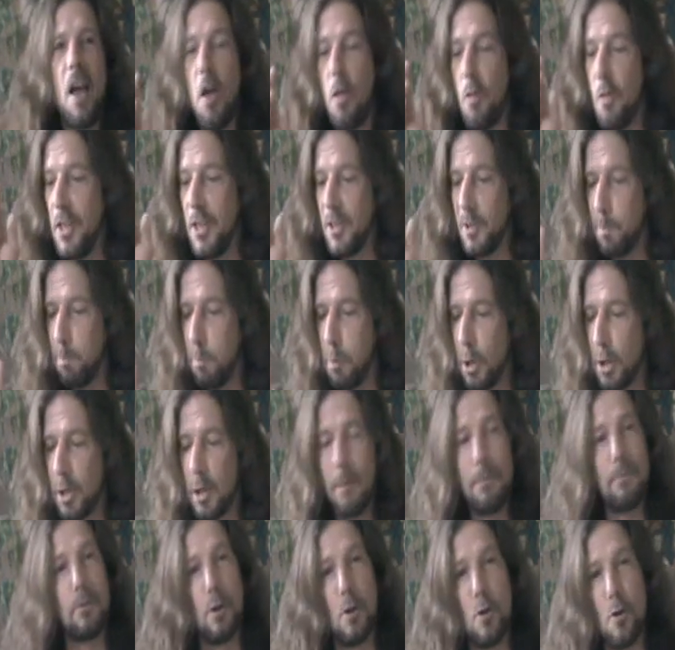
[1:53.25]
This book
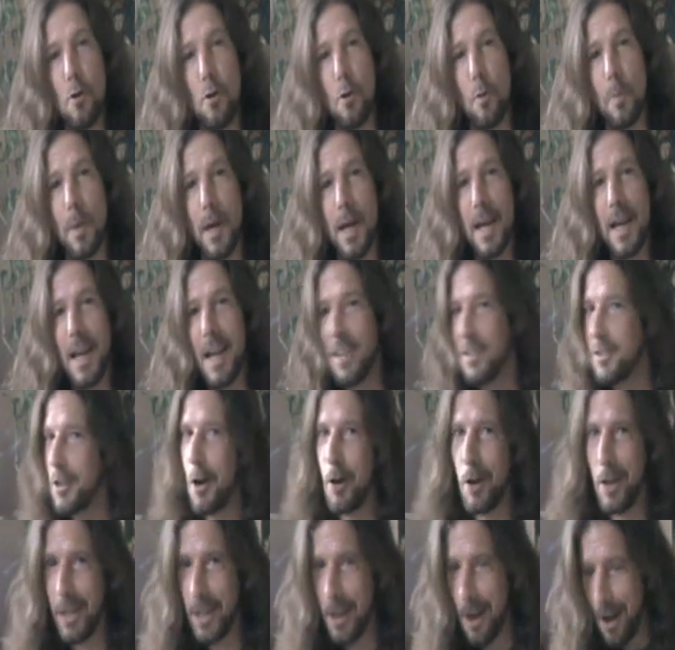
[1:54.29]
of doom has
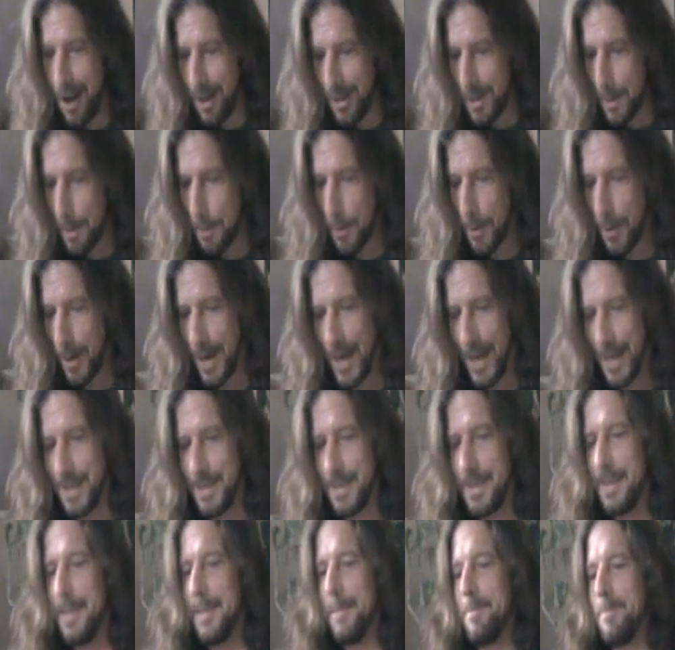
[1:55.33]
already gone to
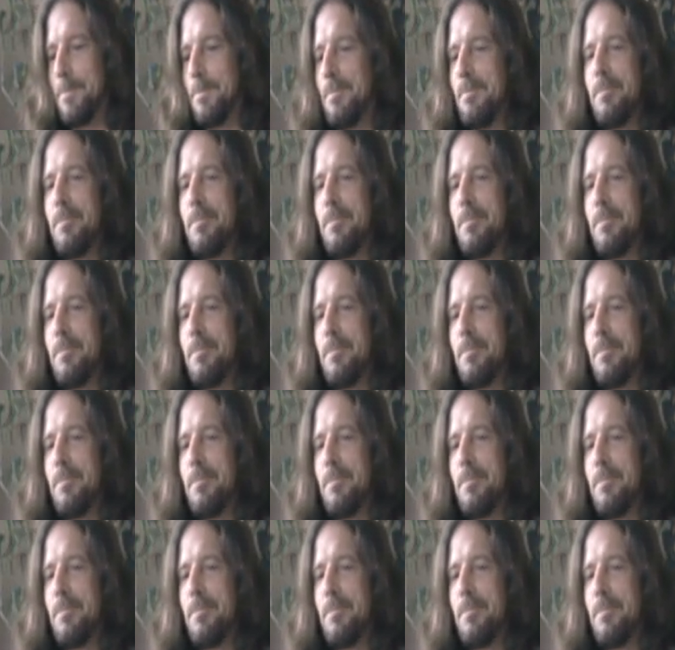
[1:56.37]
press.